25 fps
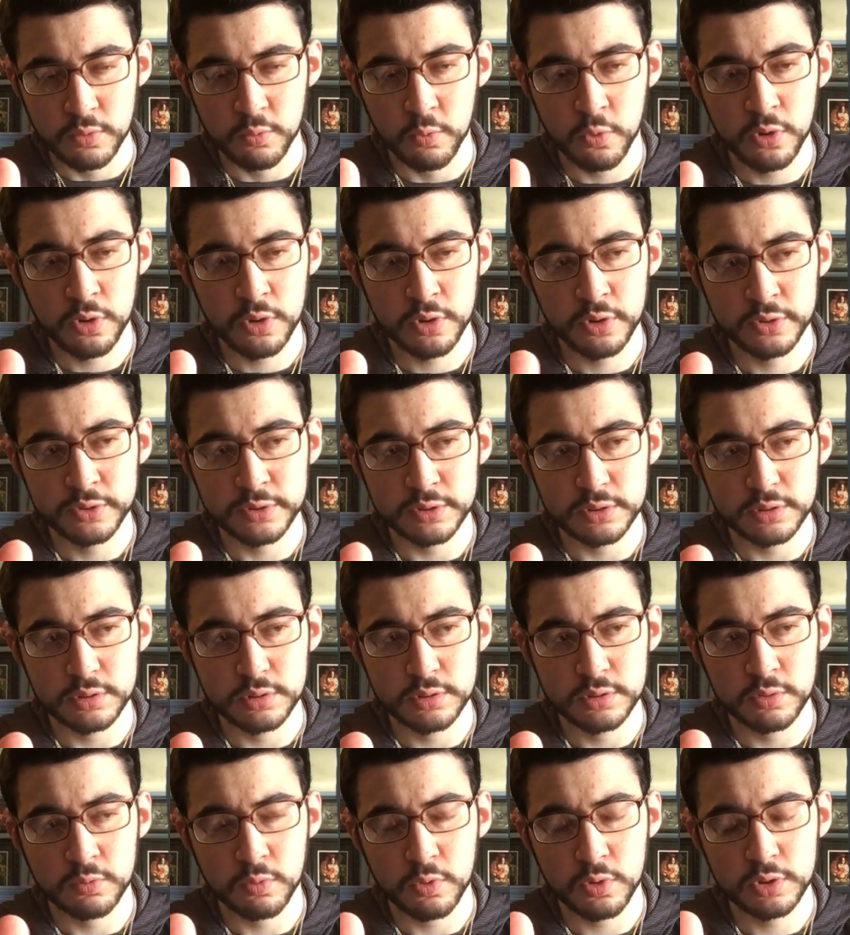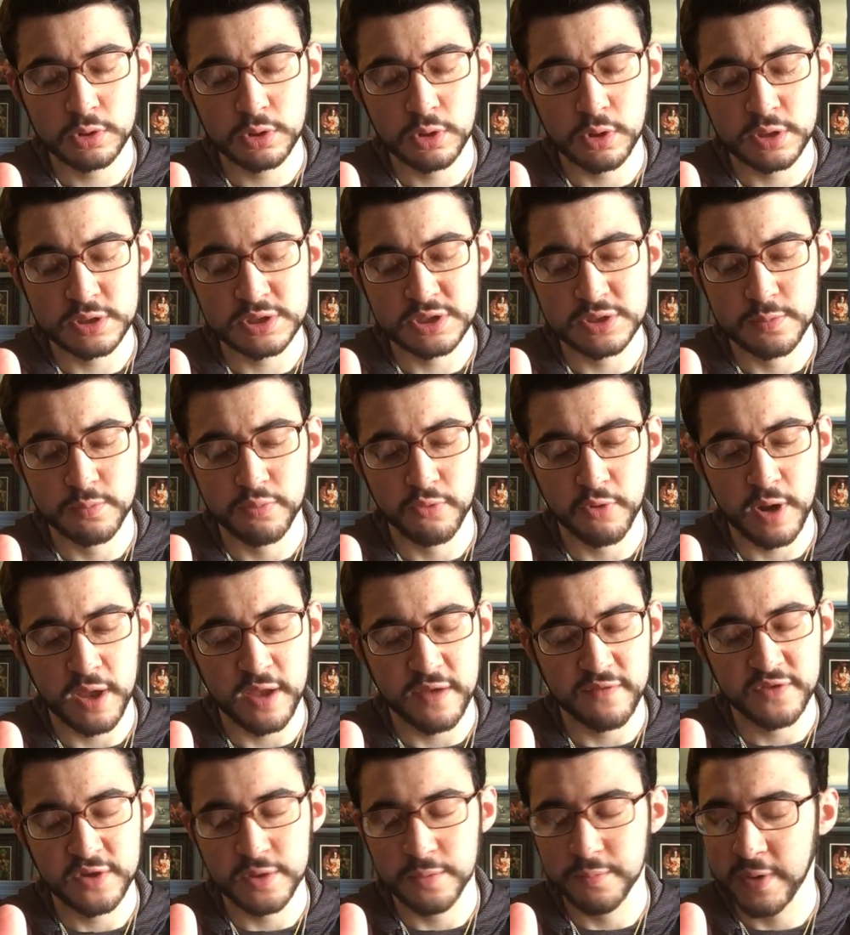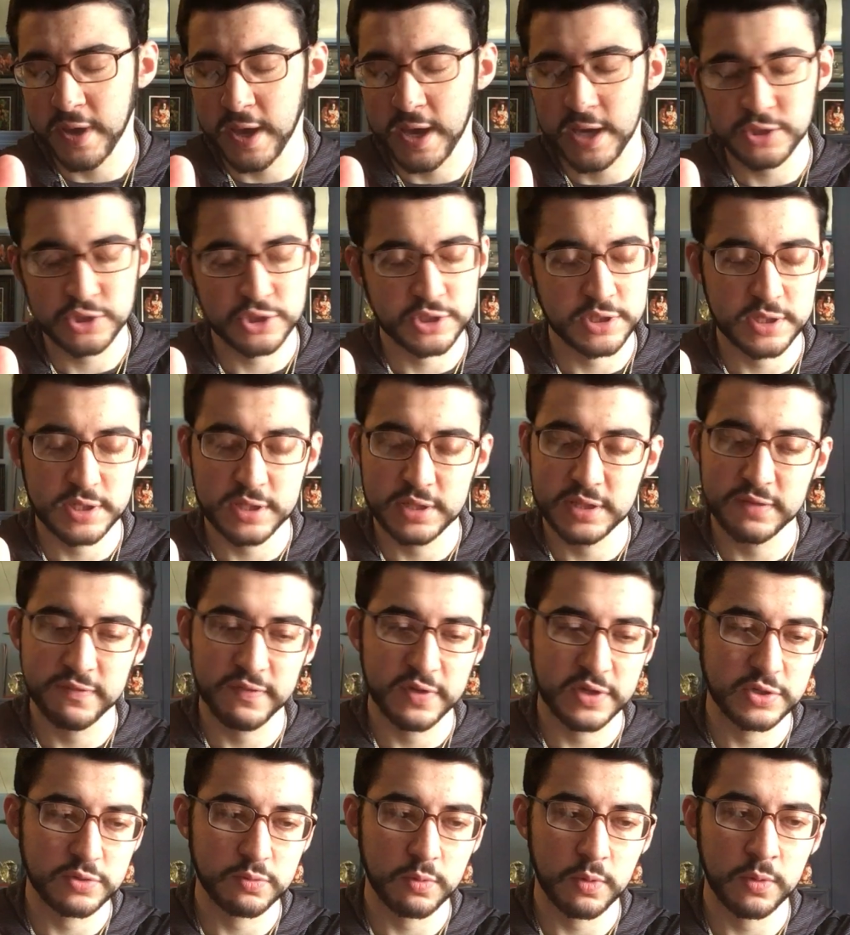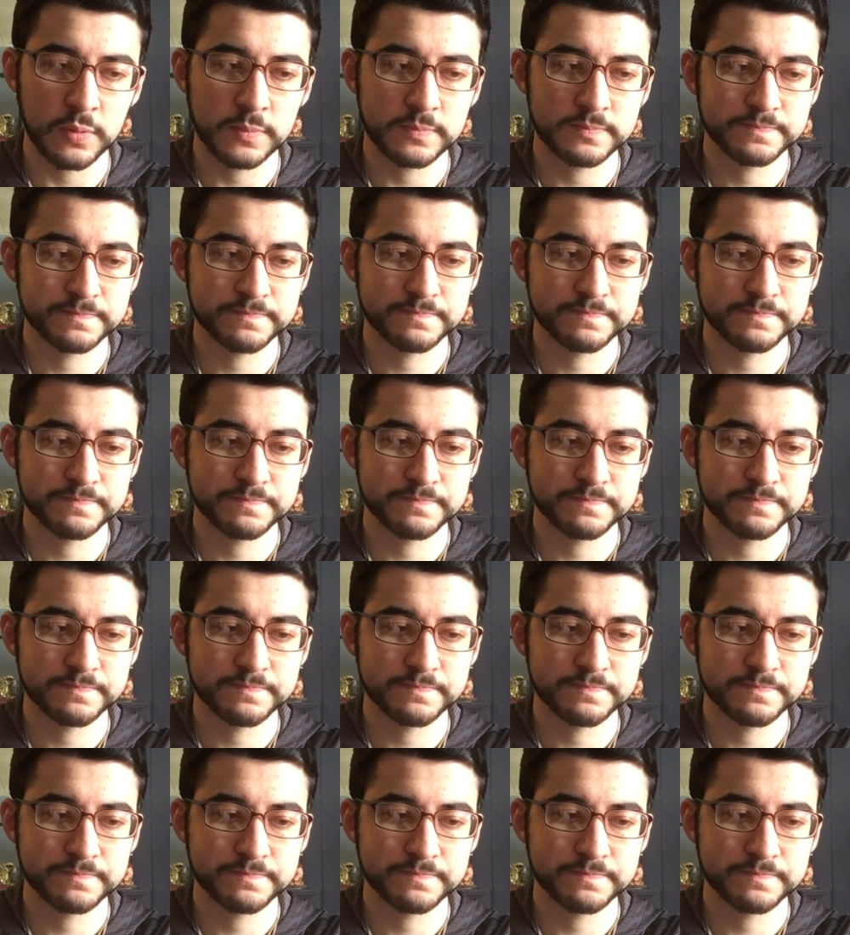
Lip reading: The world lost a brave, compassionate individual.